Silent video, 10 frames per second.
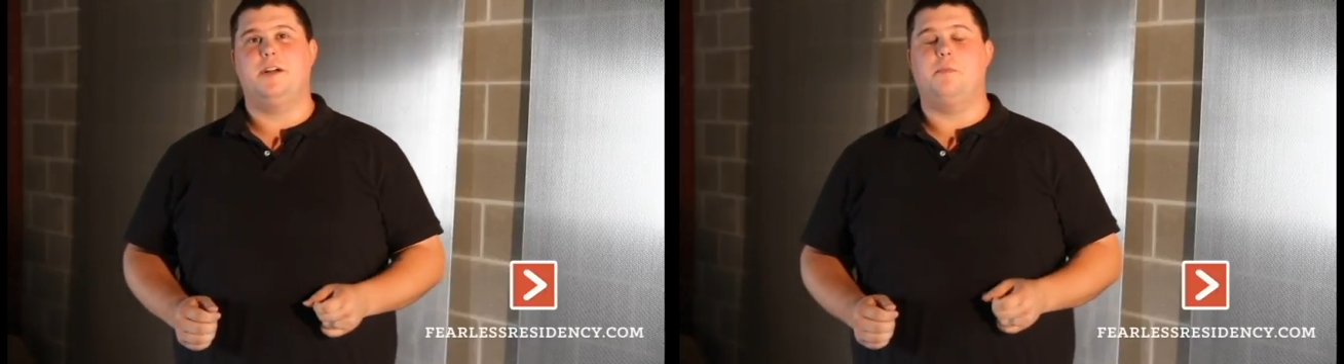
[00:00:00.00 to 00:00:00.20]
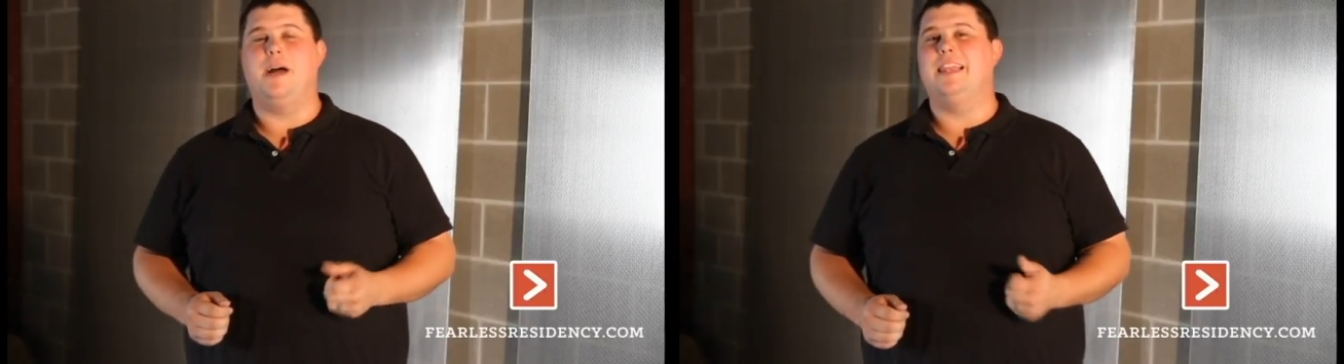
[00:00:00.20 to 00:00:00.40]

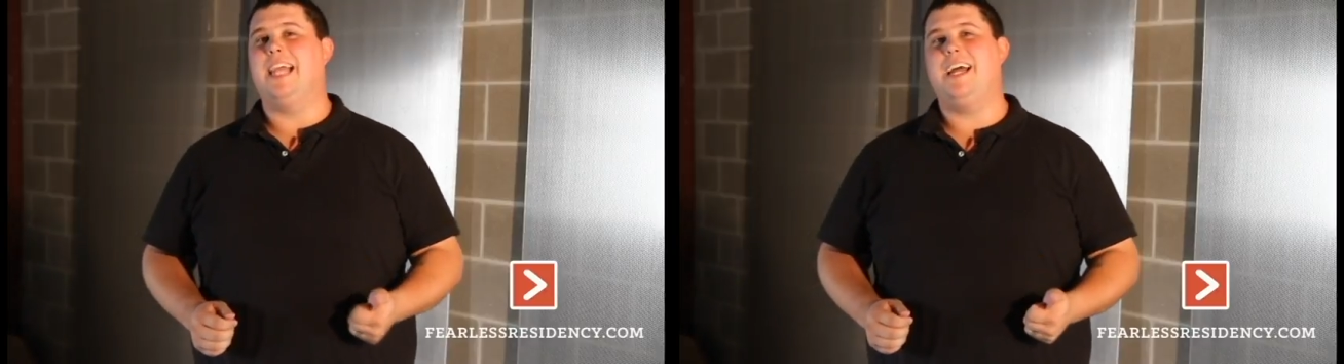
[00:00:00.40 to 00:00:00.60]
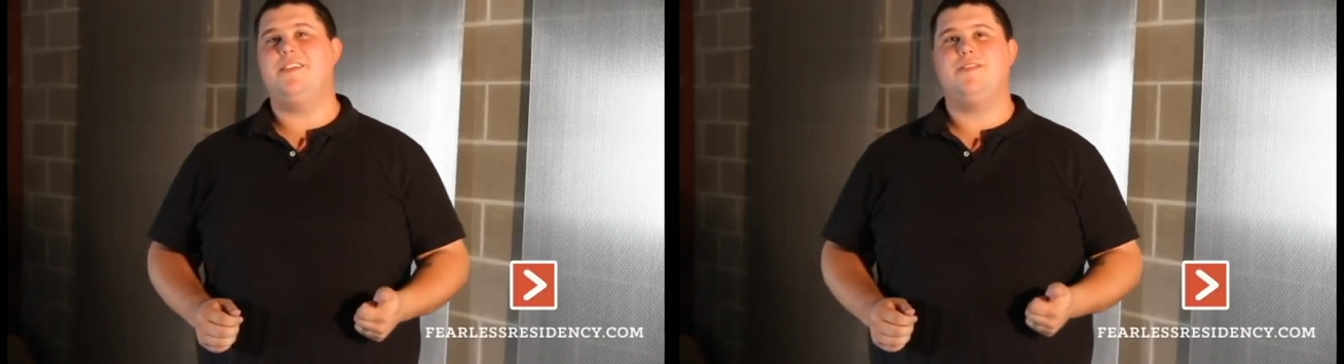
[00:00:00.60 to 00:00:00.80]
My
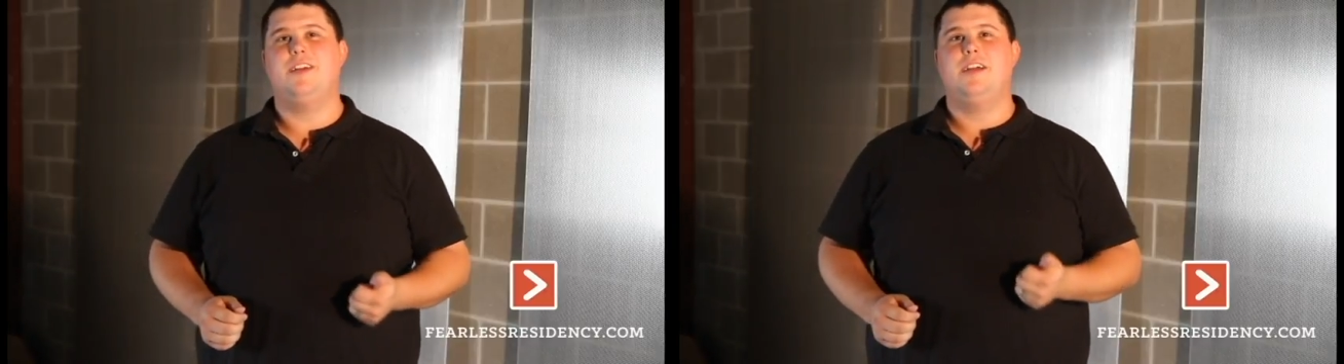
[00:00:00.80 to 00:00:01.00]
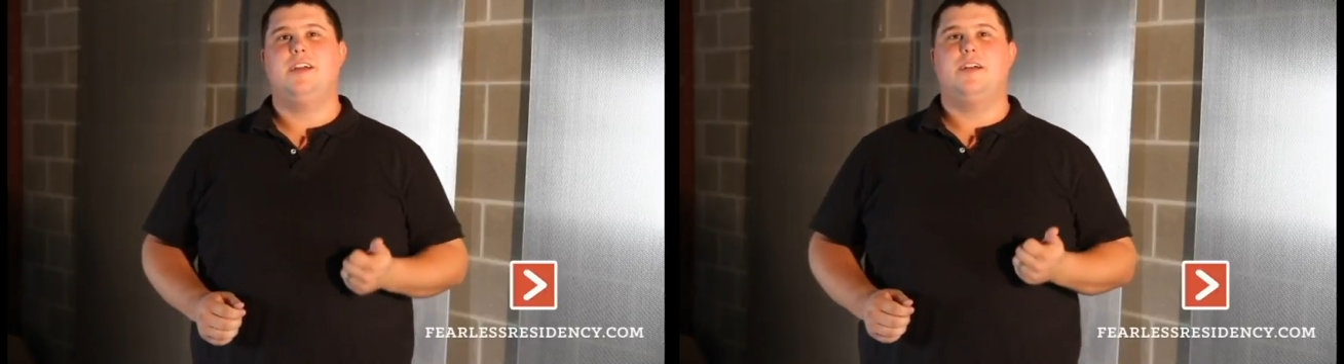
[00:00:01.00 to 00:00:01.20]
life,
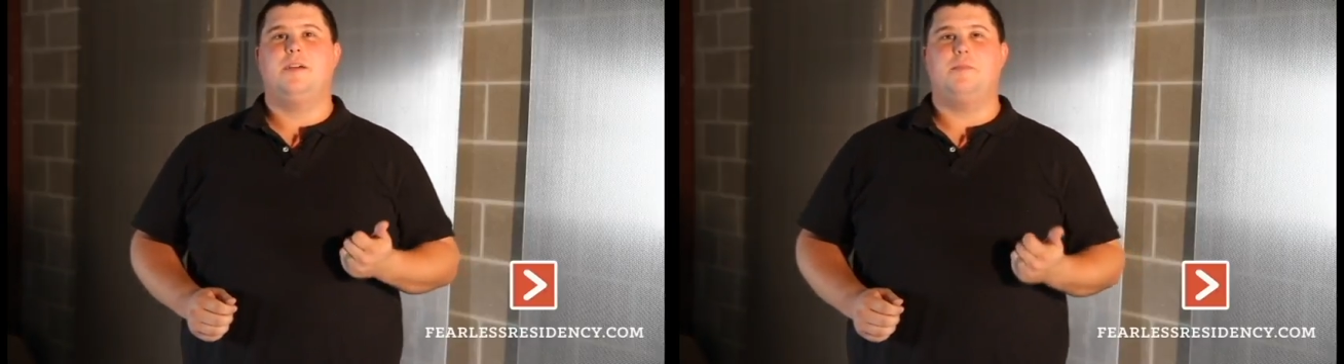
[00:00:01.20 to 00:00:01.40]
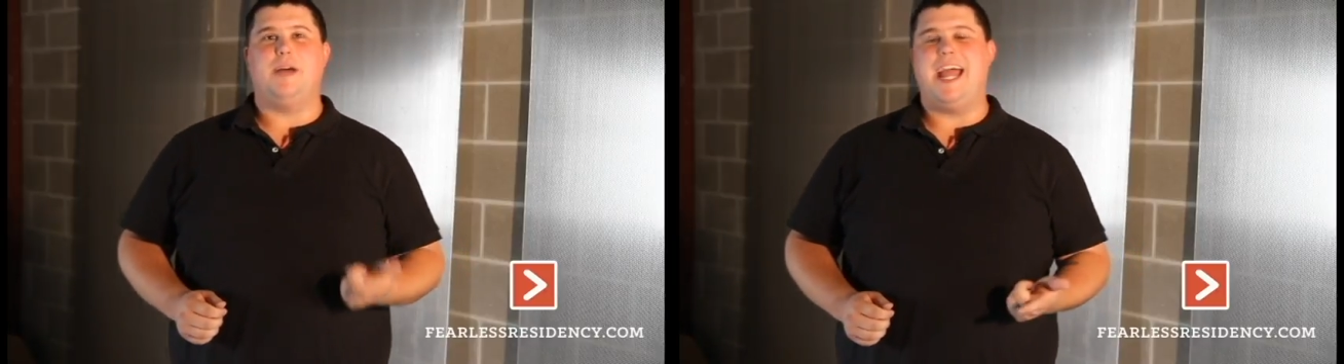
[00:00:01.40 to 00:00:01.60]

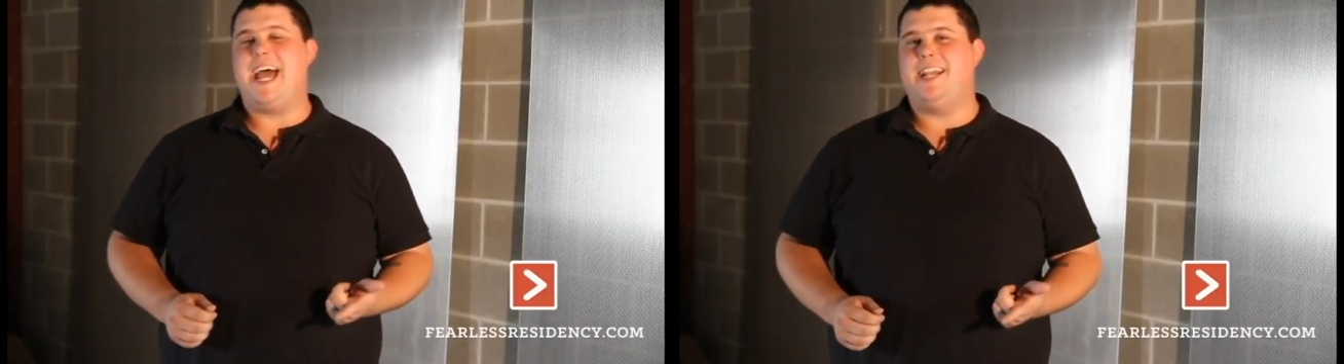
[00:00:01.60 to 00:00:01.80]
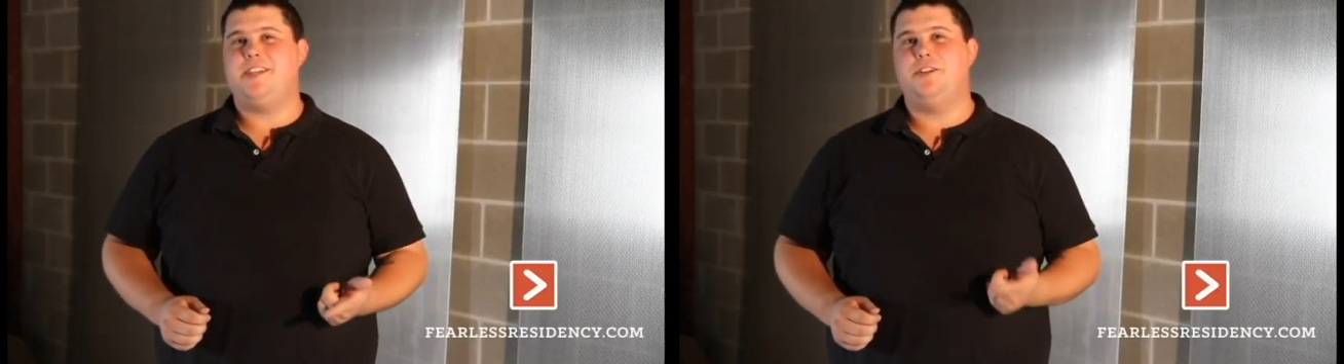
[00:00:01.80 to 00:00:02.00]
my
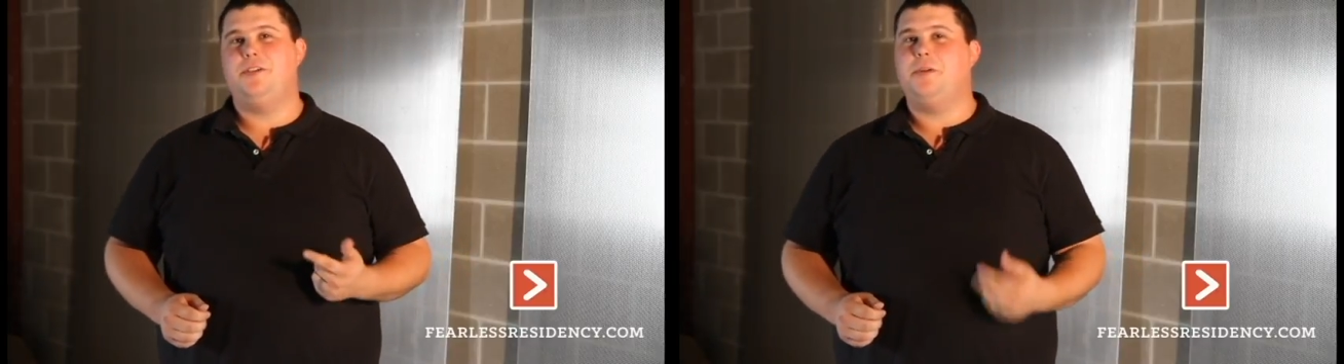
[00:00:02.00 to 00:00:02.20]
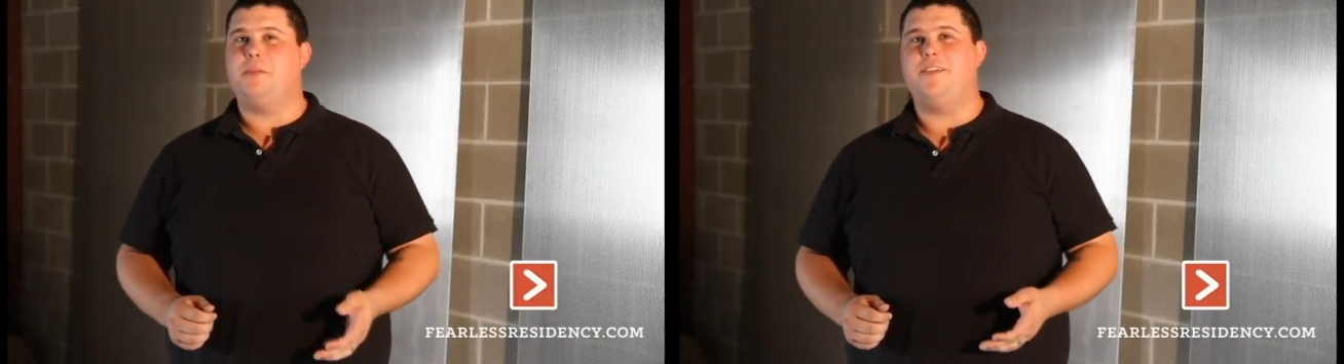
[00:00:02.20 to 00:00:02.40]
attitude,
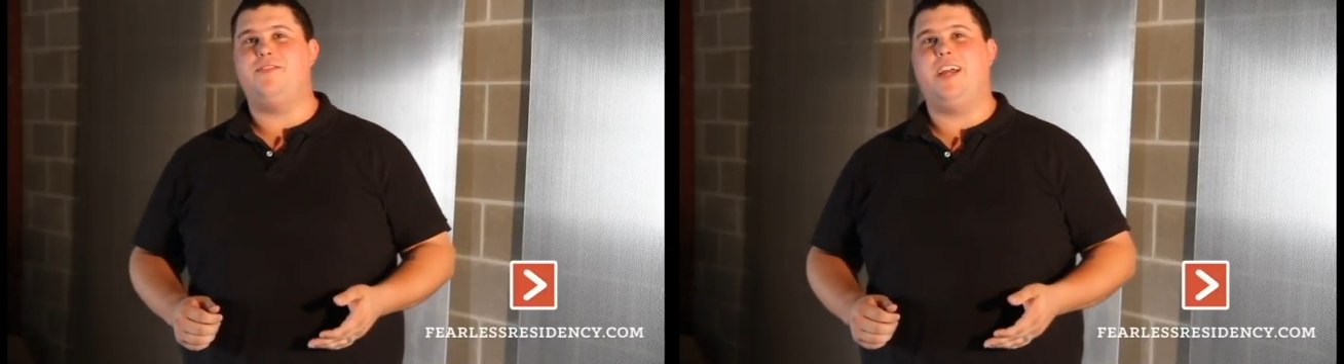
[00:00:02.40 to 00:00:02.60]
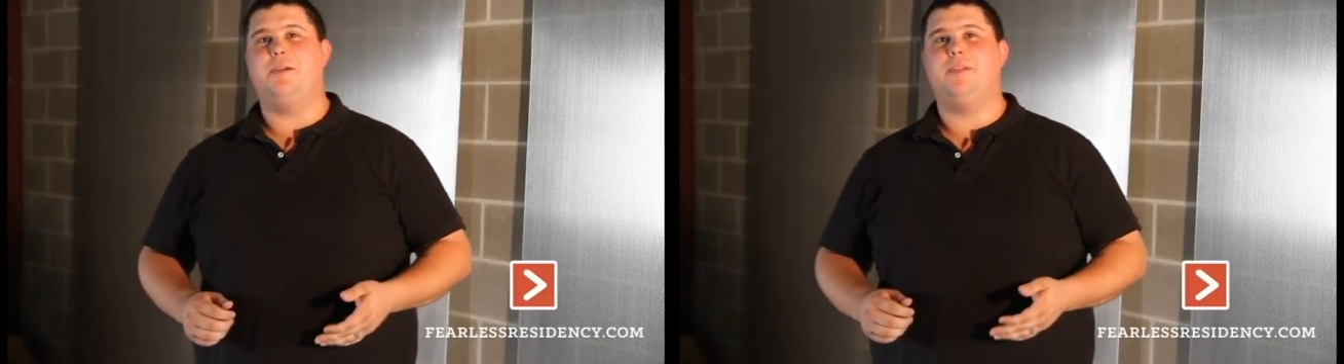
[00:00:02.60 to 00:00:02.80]
my
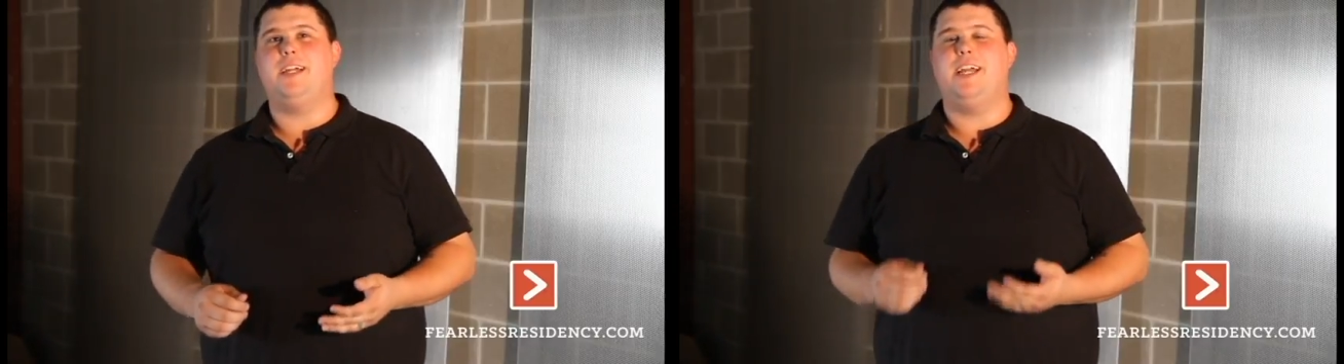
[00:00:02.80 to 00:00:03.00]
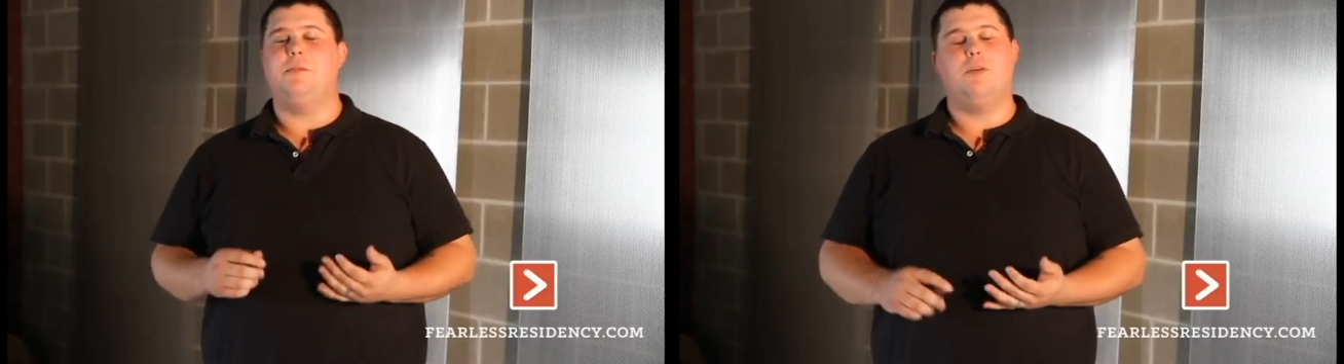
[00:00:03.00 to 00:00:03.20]
family,
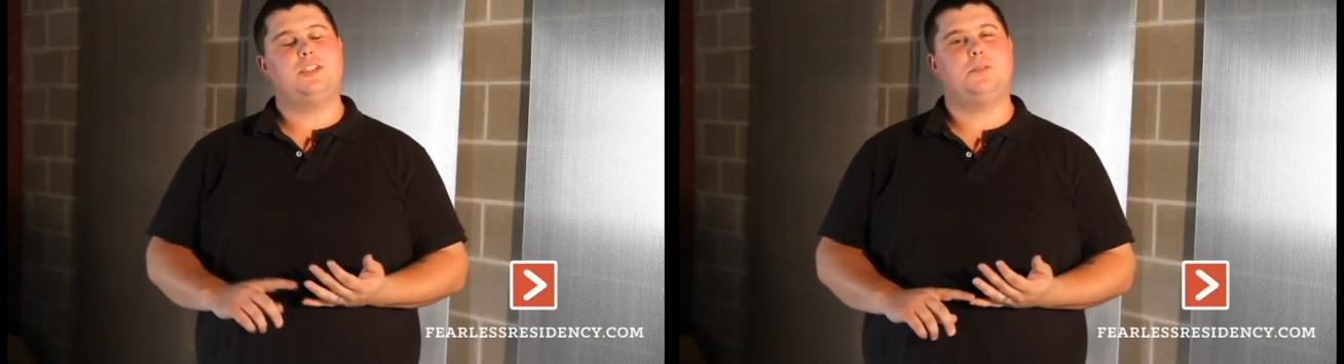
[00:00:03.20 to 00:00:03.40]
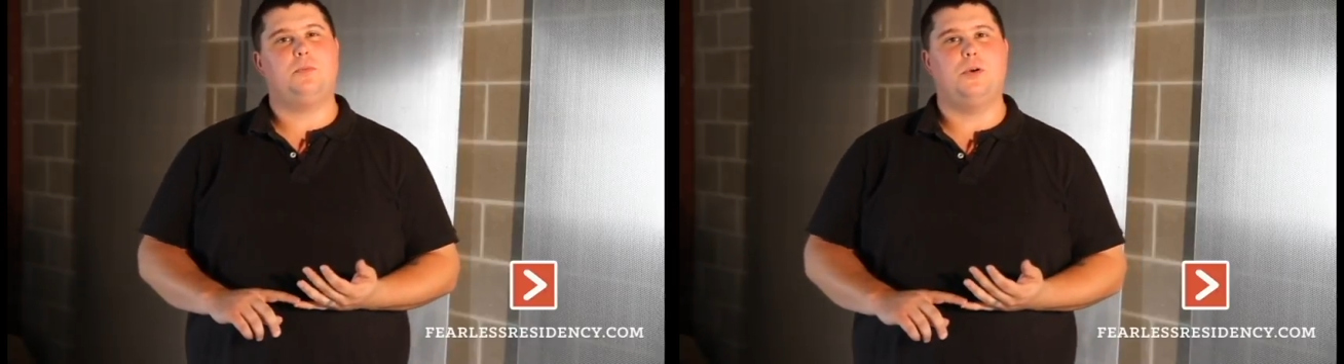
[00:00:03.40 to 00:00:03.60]
and
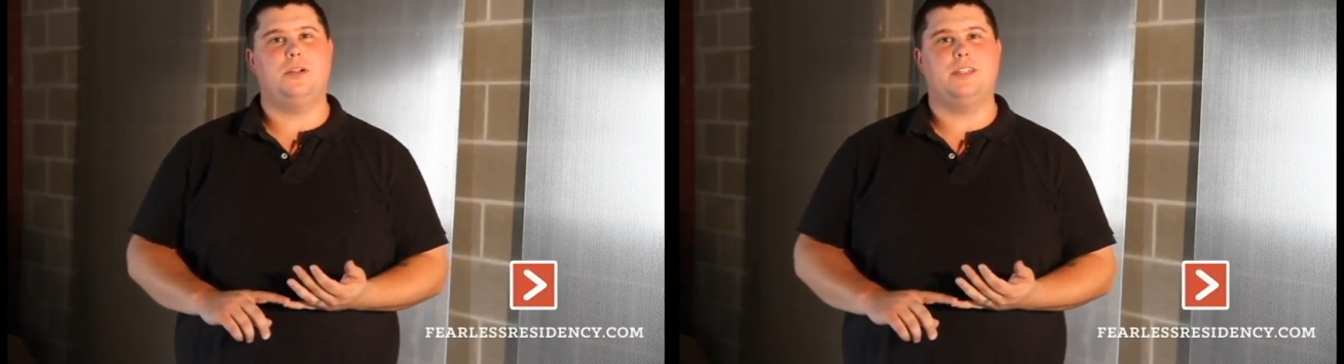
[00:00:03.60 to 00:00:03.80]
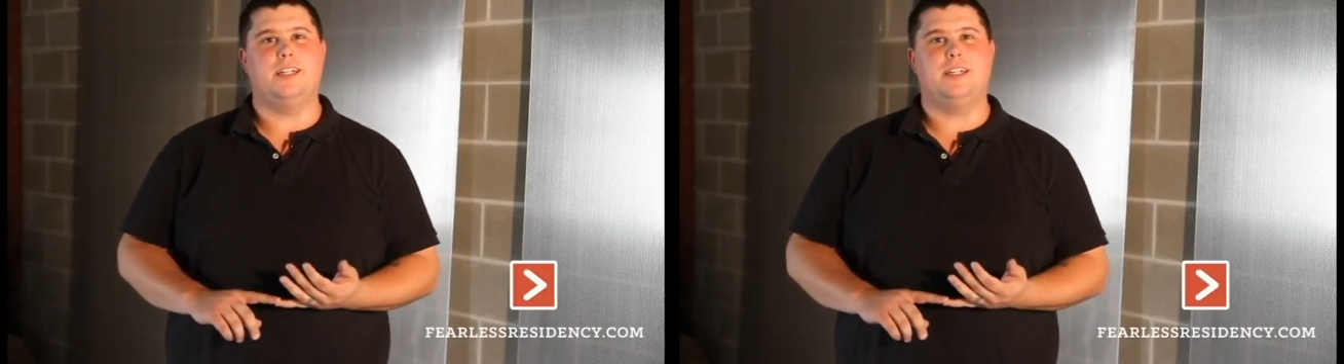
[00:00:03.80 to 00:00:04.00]
most
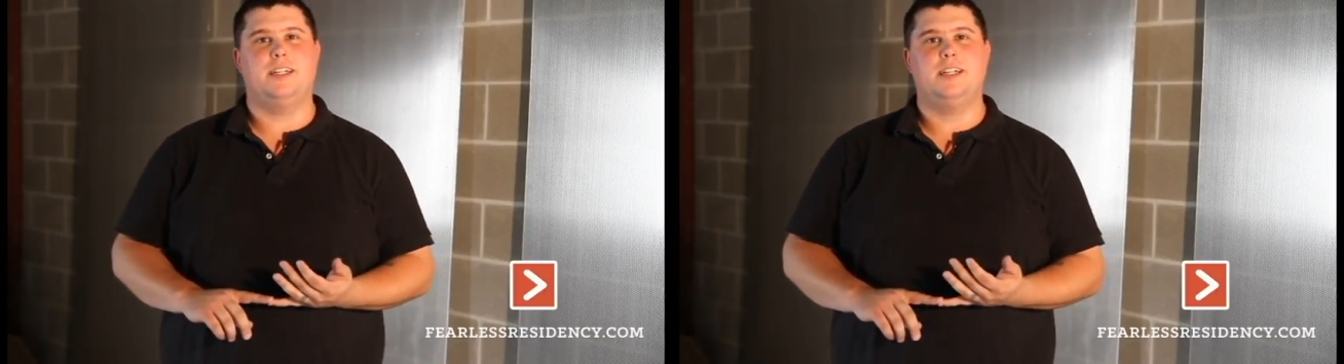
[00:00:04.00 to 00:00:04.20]
importantly,